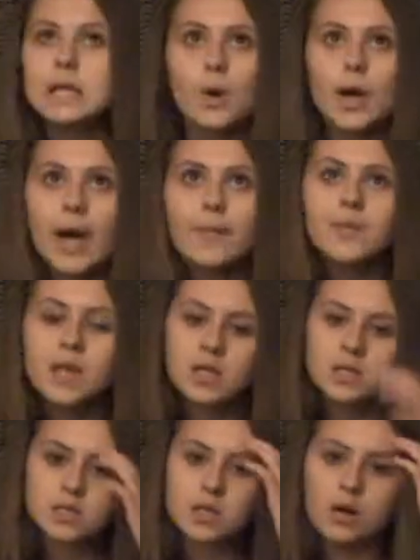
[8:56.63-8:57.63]
okay.
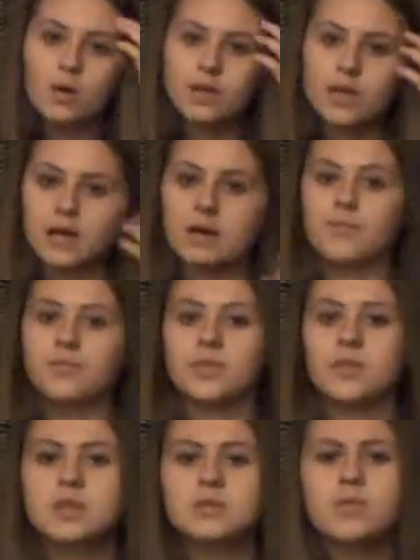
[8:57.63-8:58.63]
So yeah,
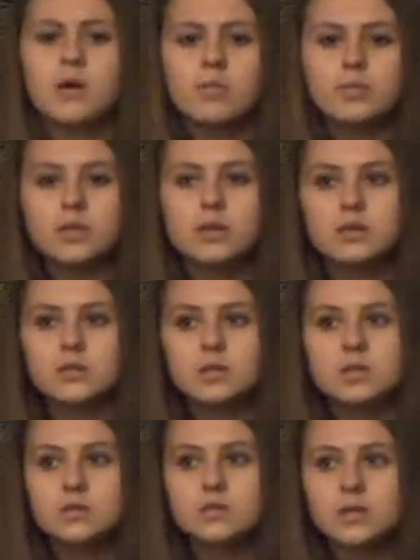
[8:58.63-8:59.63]
this
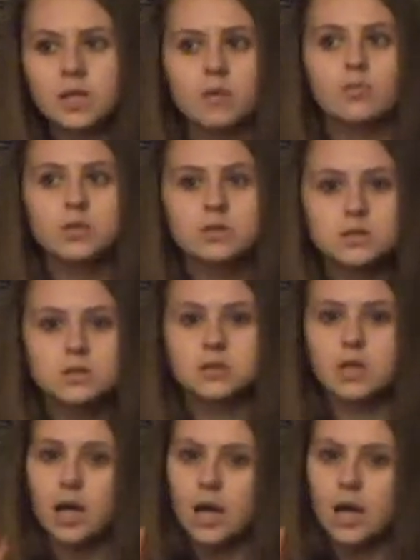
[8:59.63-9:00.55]
story time was